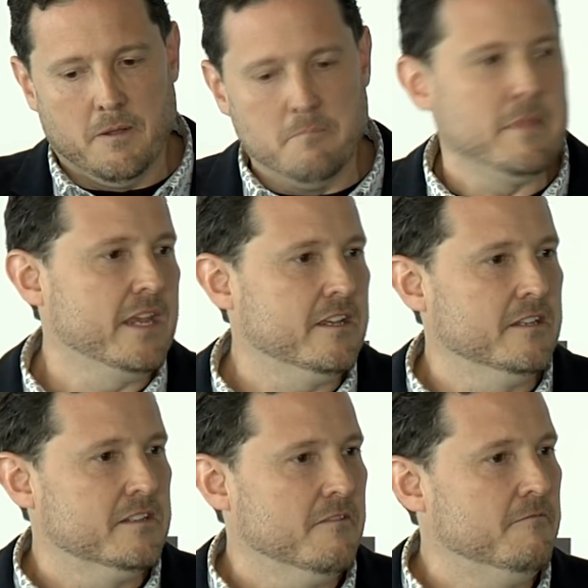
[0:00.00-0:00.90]
make
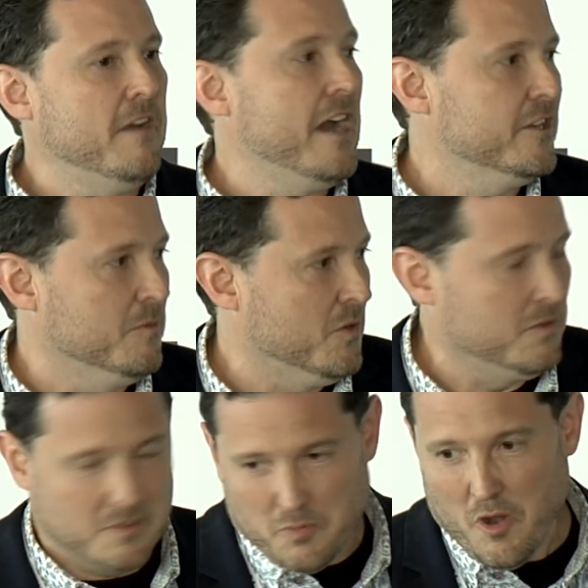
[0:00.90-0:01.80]
it valuable
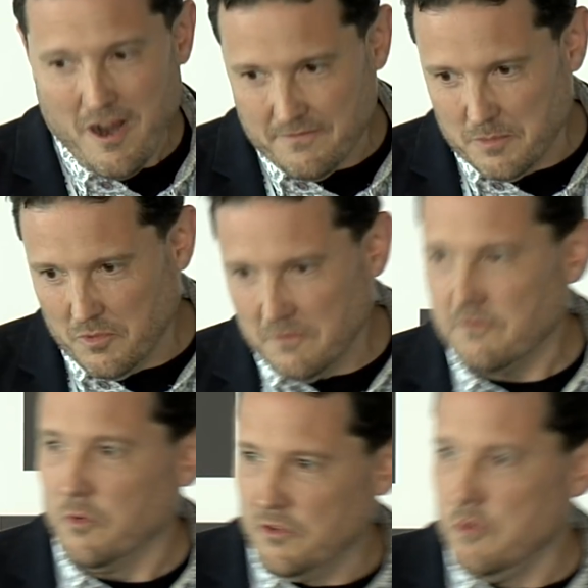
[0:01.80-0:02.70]
or profitable
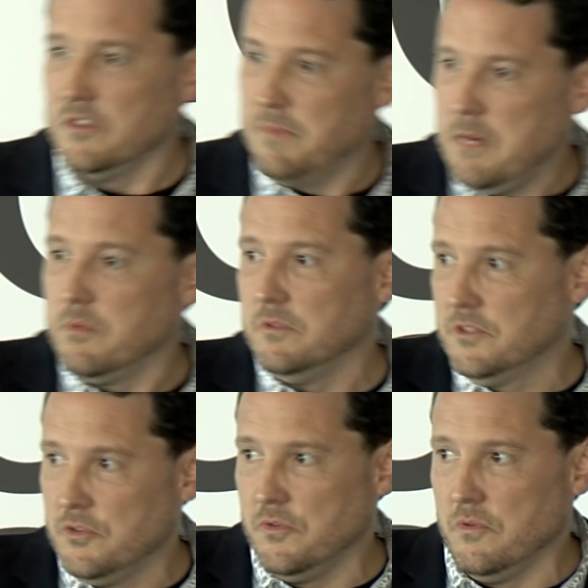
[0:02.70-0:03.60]
for those people
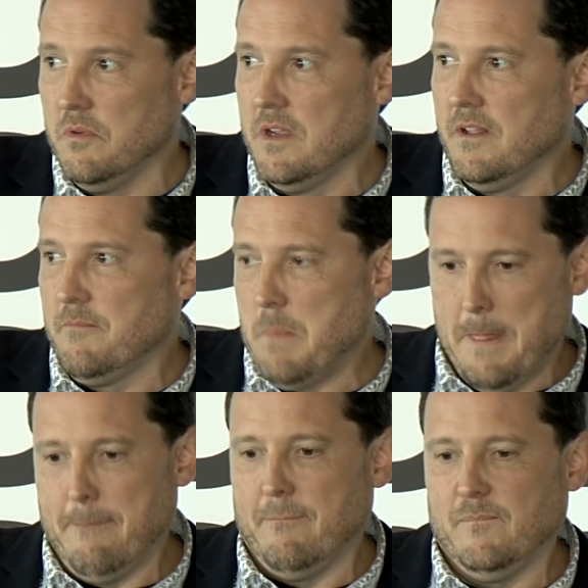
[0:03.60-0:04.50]
to
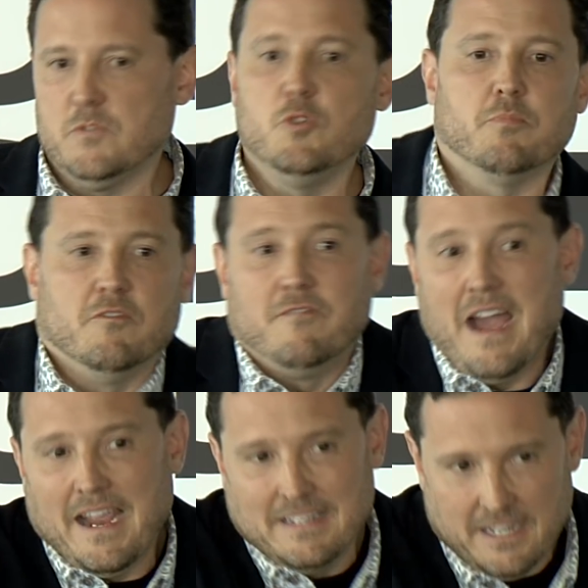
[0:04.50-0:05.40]

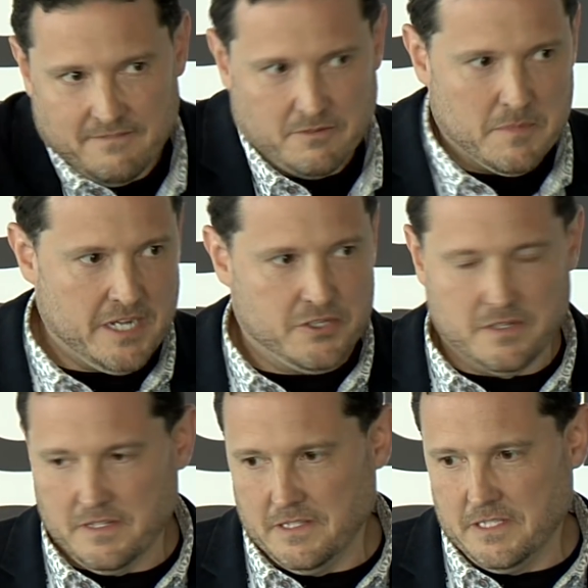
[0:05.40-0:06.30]
provide that
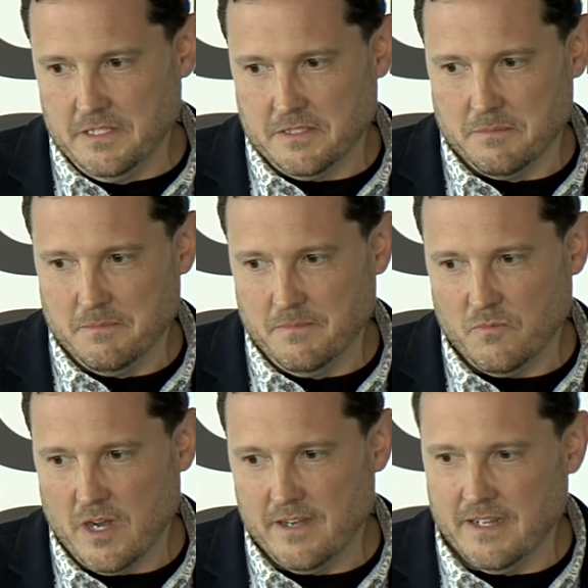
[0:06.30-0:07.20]
information to the system,
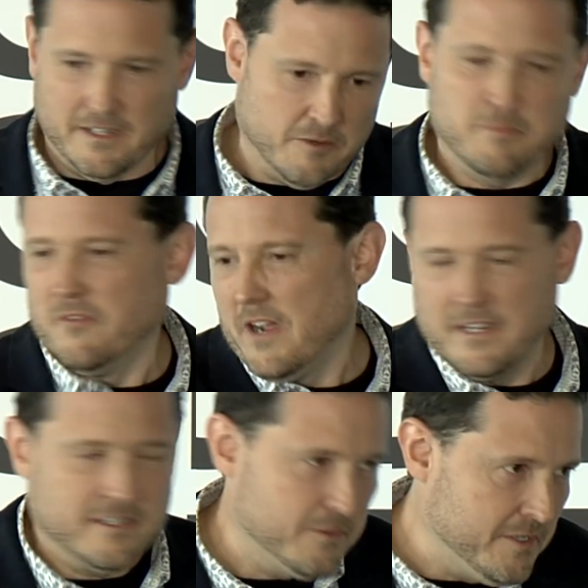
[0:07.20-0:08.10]
right? And they're
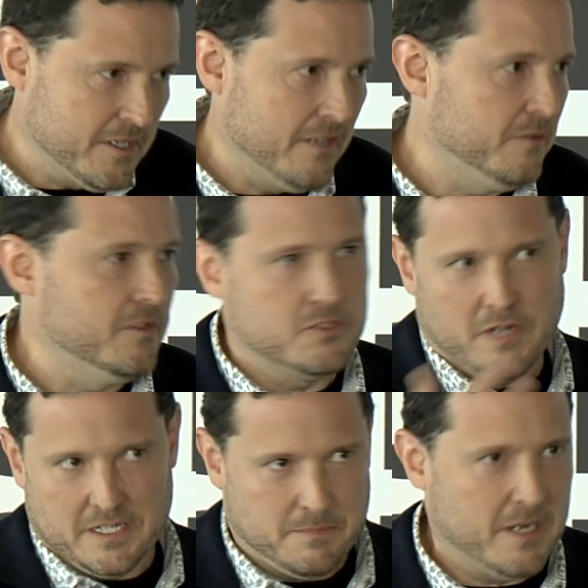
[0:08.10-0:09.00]
providing it to each other. There's
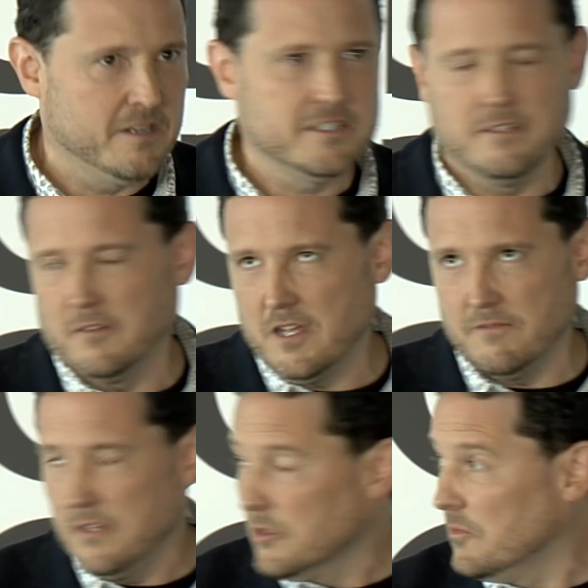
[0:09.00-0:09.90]
transparency. There are a lot
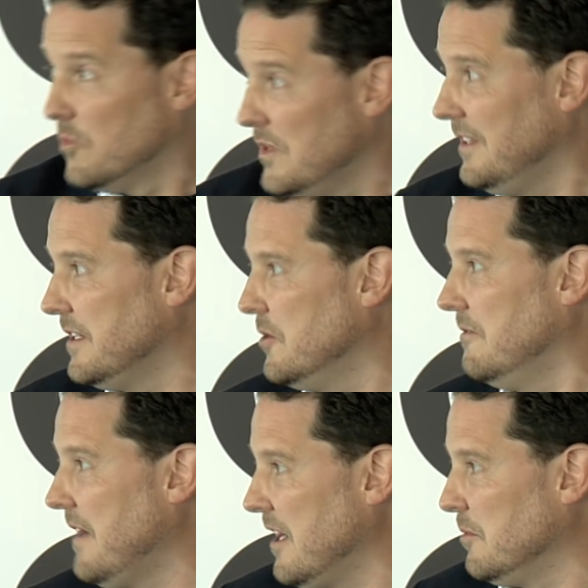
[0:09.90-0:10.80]
of other really
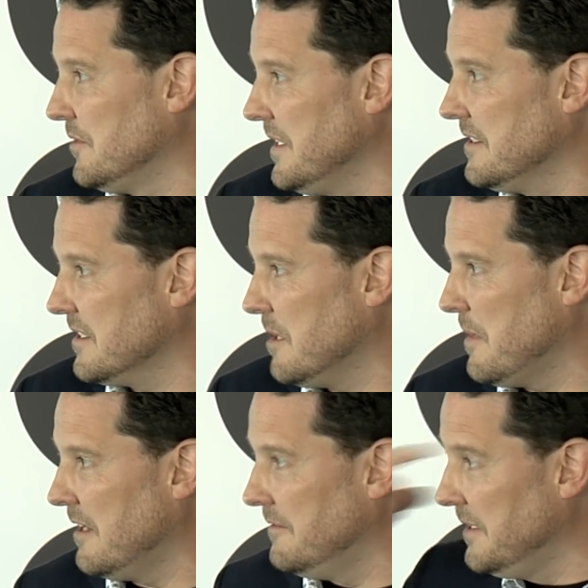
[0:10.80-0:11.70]
good, valuable things that
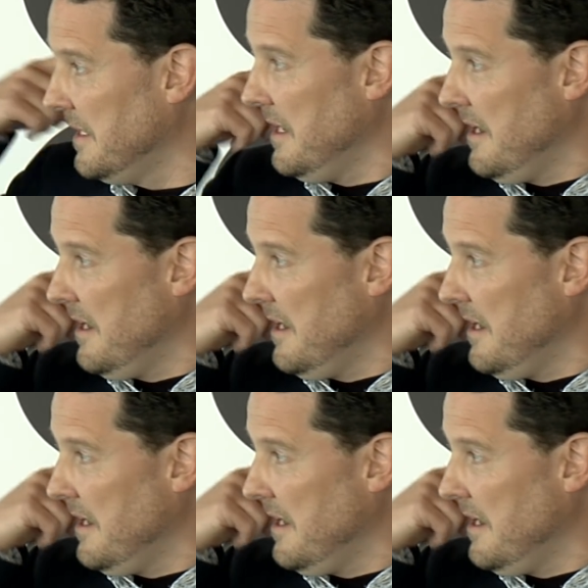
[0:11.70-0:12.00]
come out of it.